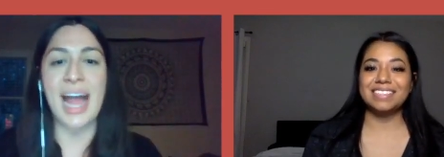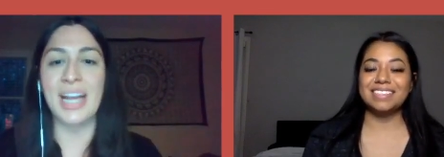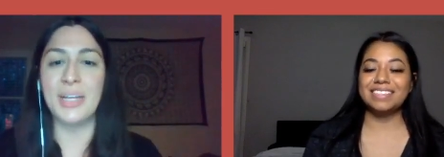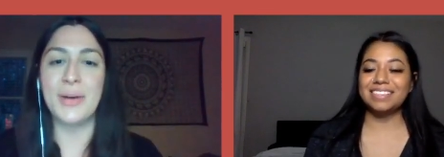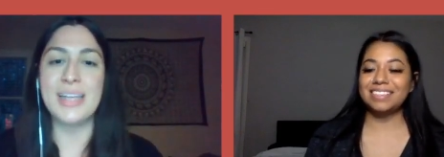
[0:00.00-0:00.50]

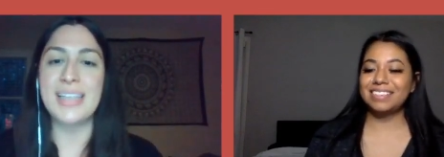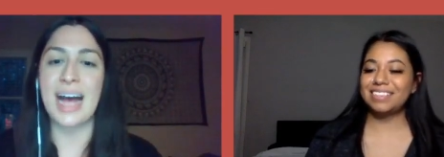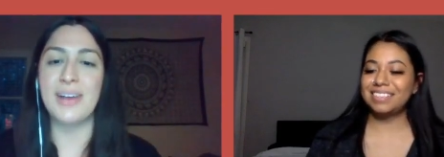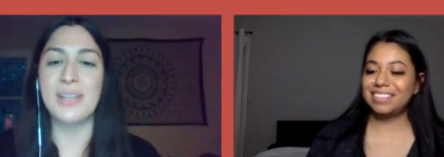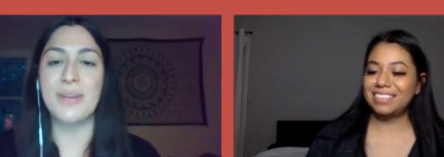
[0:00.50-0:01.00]
Speaker 1: and
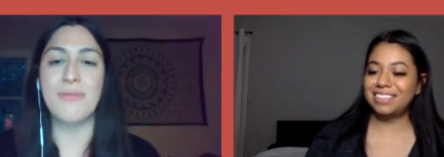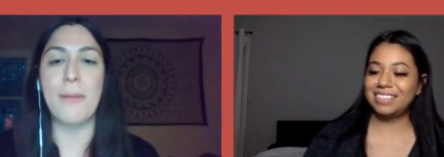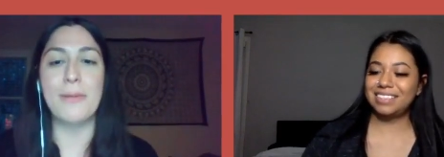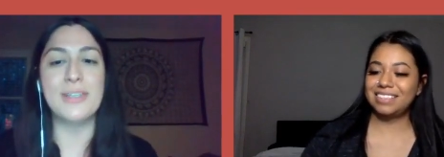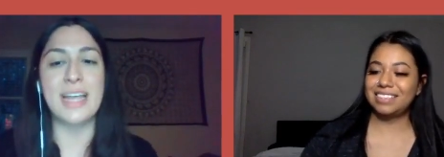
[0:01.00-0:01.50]
U.S. House of
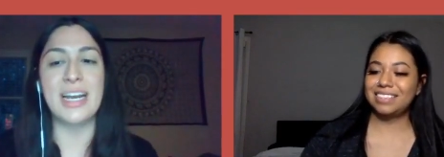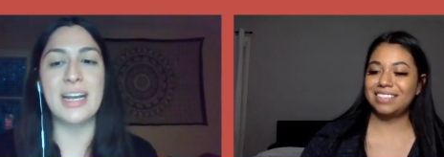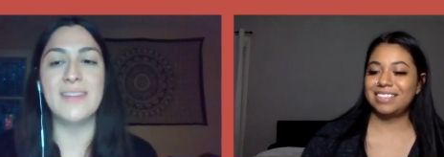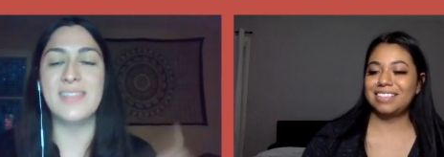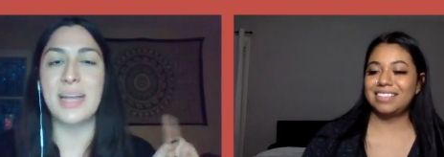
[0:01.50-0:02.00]

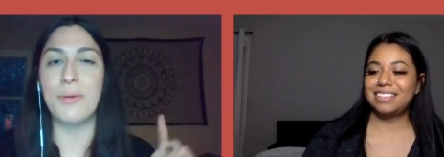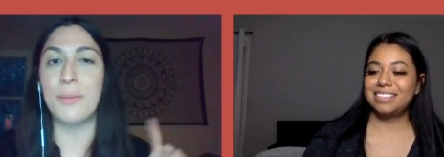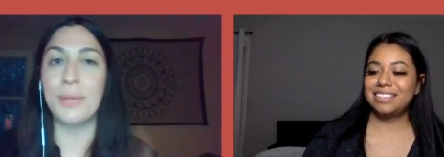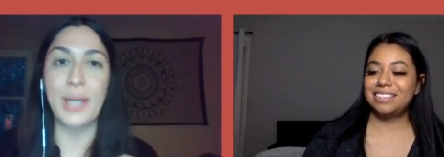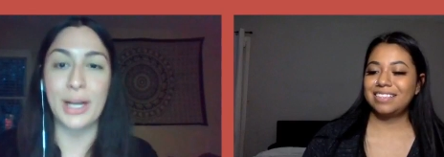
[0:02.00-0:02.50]
Representatives. They
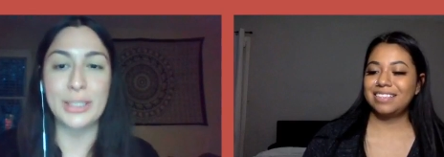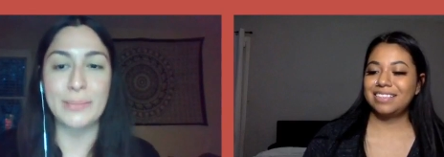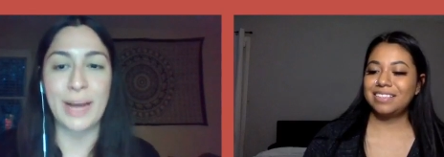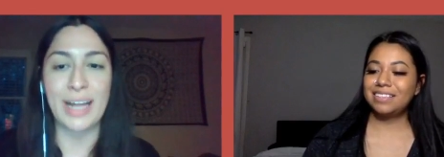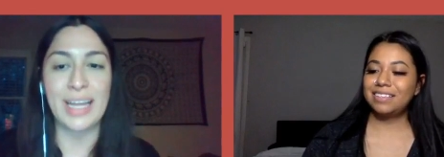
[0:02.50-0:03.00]
will be
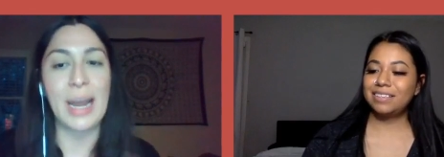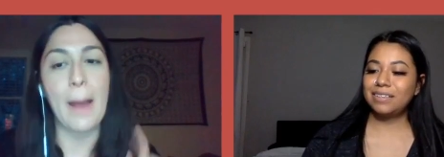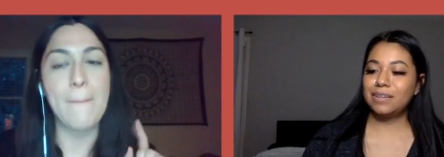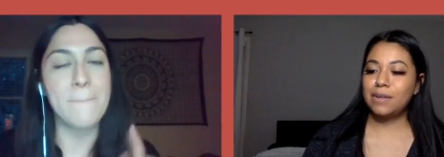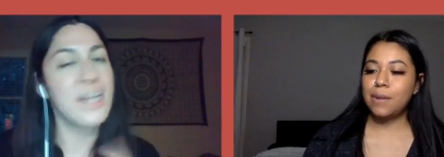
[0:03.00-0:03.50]
on your
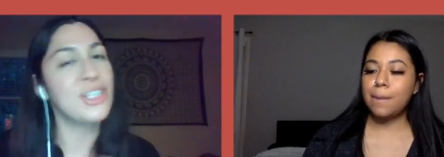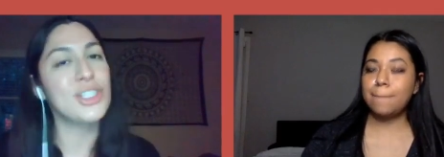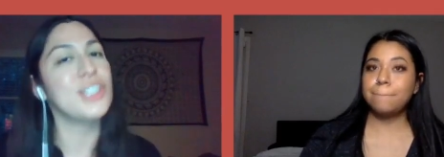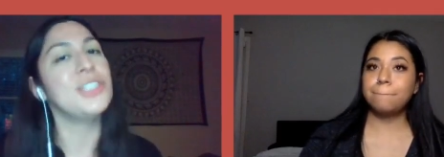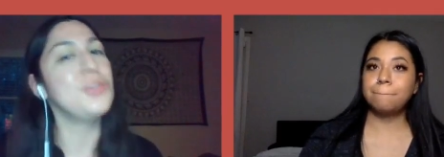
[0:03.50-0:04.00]
ballot.
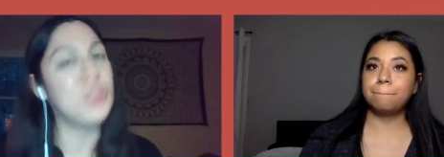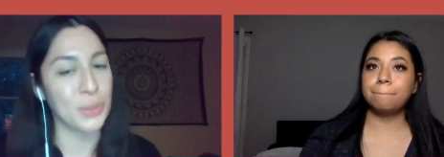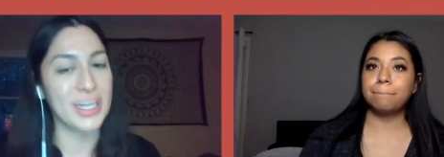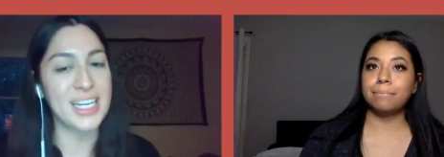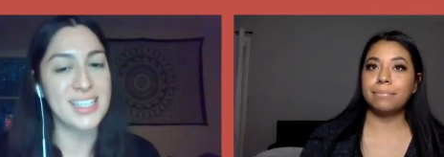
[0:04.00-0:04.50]
Make sure you
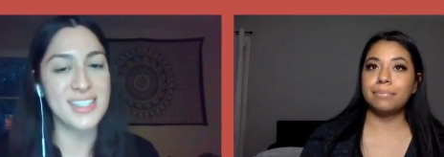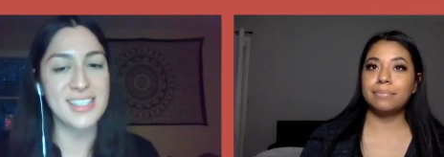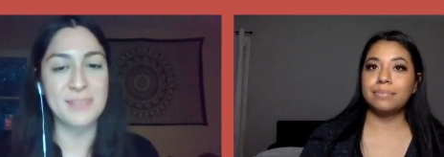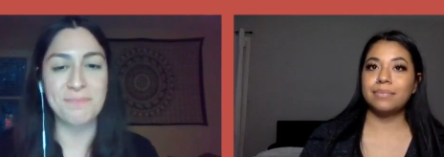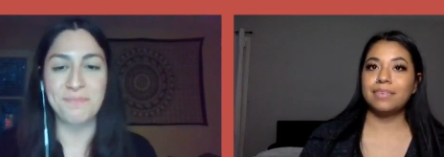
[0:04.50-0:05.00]
join
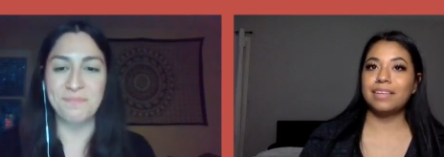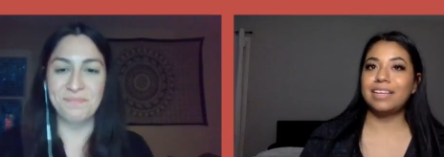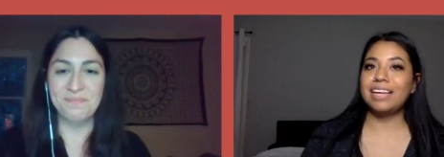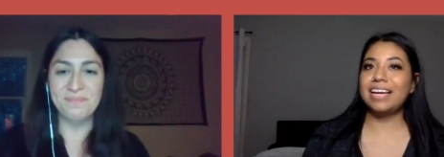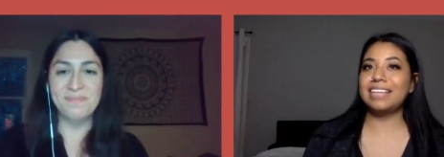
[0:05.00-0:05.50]
us.
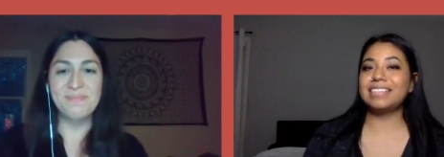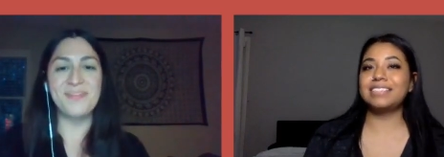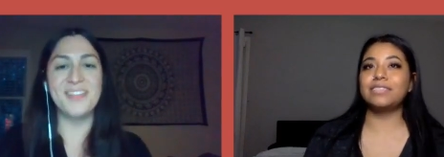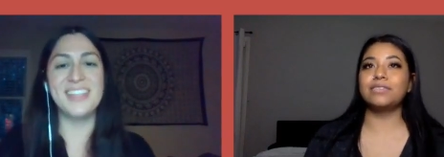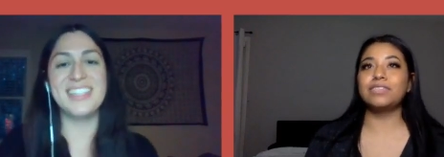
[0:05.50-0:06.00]

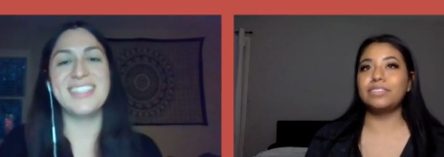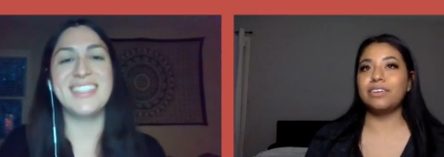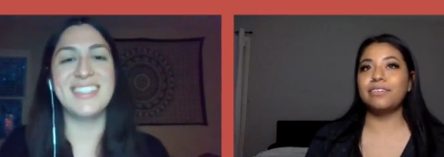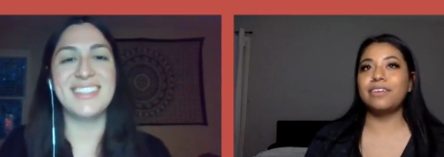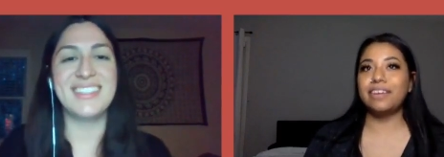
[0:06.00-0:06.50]

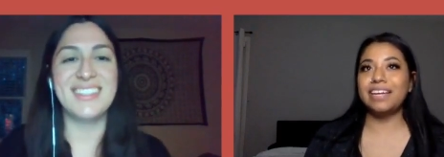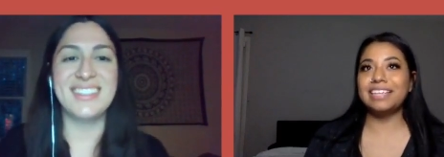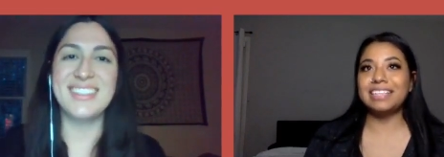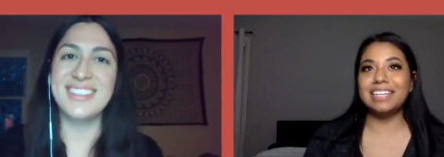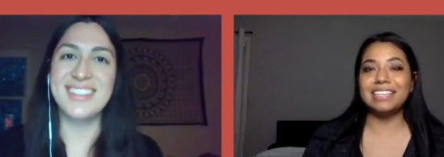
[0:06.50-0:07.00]
Speaker 2: Yes,
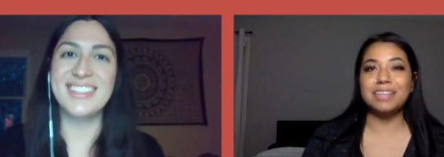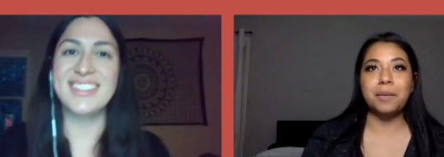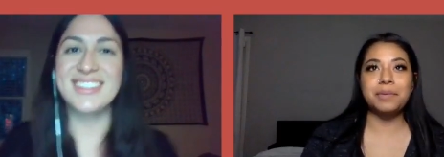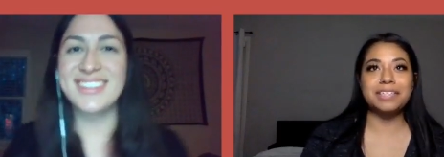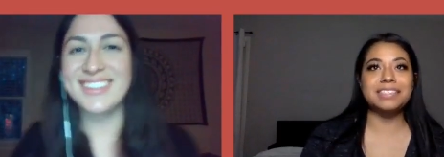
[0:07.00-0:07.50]
those are very
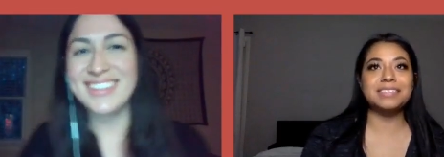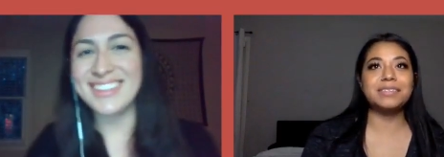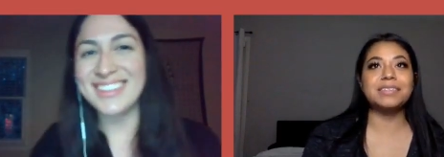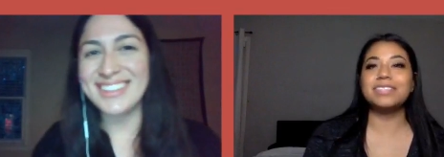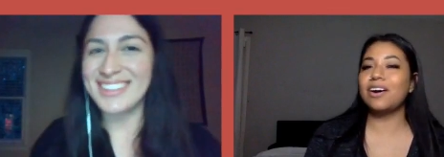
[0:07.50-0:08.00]
exciting
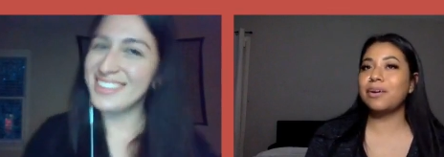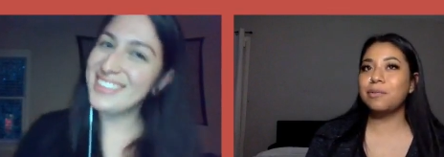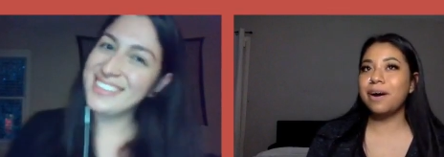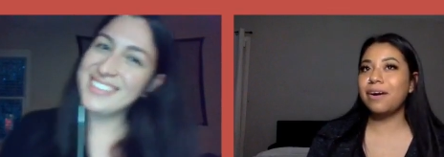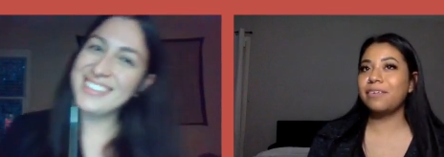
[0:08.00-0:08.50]
topics
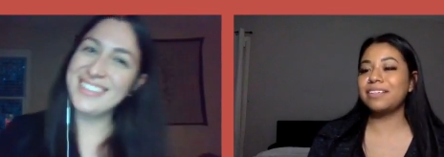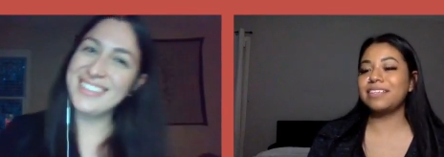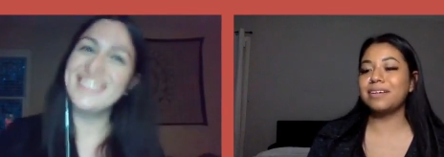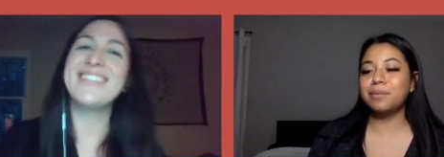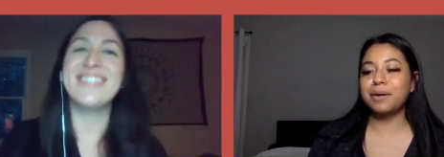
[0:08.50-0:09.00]
to
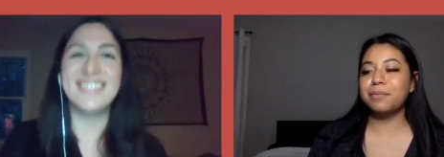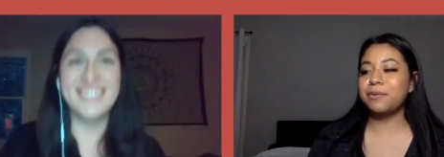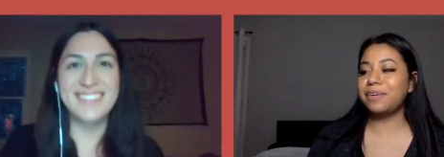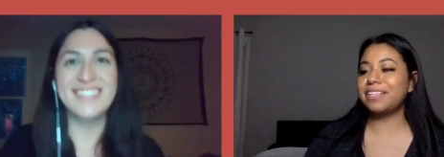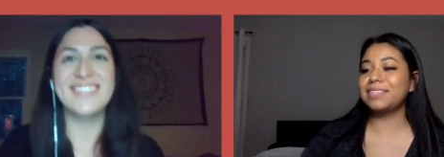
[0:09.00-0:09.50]
talk
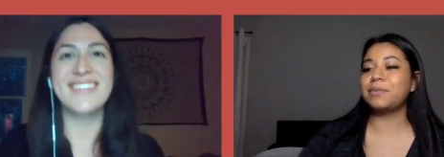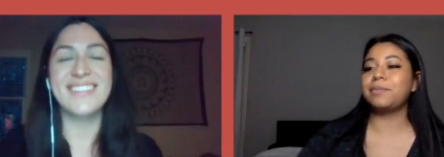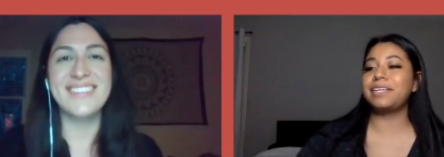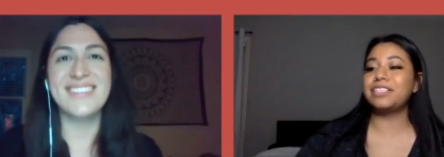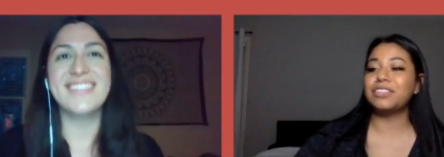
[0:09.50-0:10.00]
about in the mm-hmm.
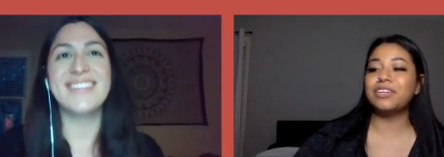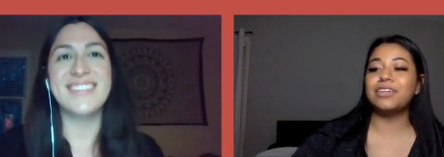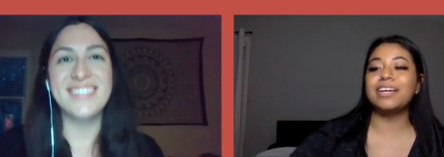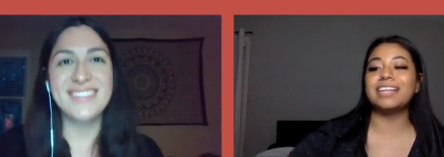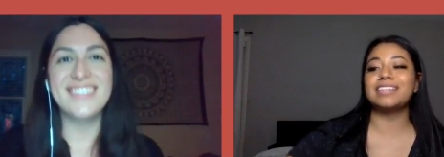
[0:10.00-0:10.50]
upcoming week. So
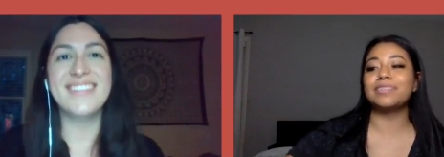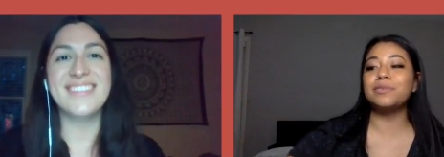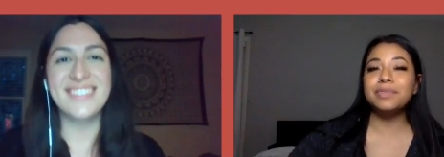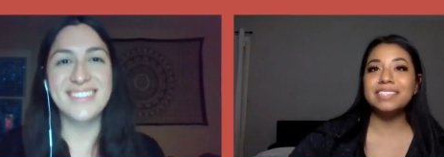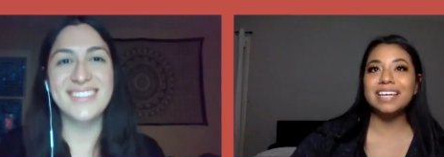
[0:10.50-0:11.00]
make sure
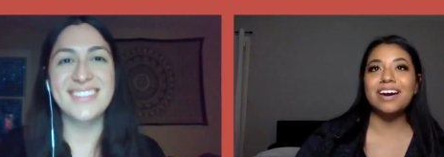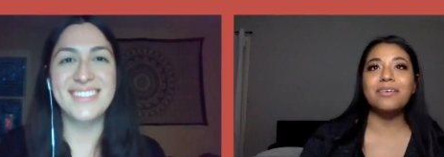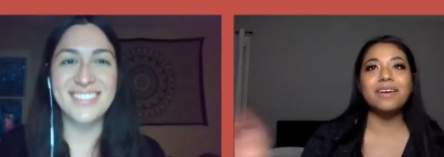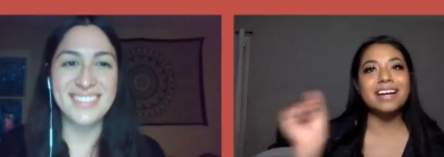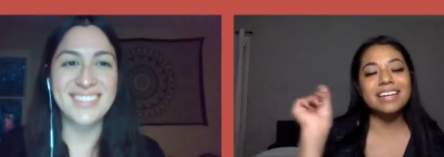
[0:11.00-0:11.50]
you guys
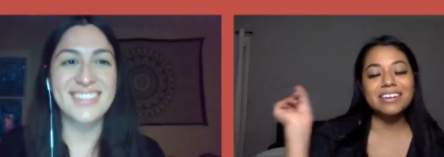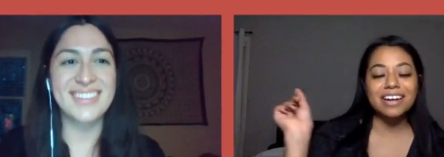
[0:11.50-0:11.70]
don't miss out.